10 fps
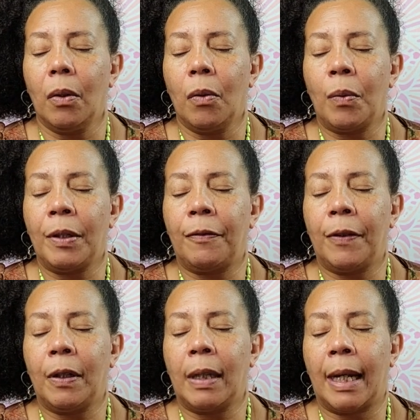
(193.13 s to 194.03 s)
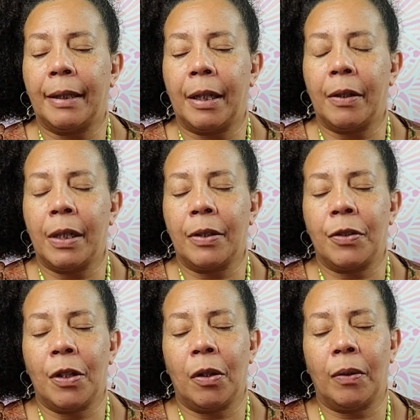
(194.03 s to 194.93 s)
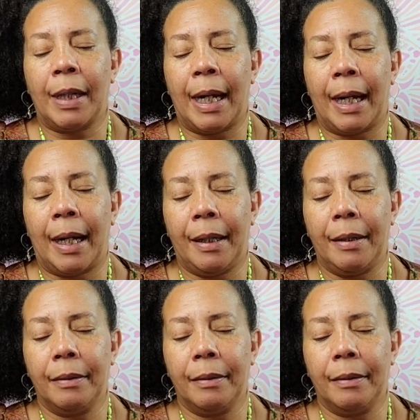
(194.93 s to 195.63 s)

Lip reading: We feel like there is no God.